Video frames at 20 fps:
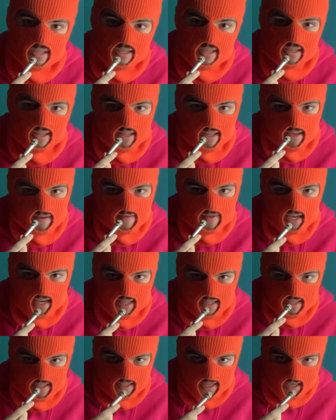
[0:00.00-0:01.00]
lives at
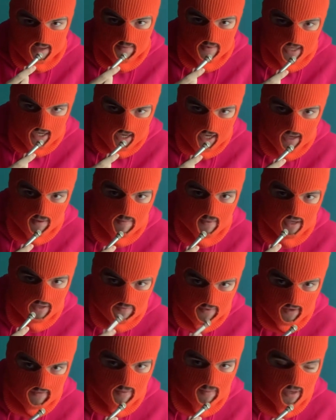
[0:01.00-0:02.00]
the same time as Wavy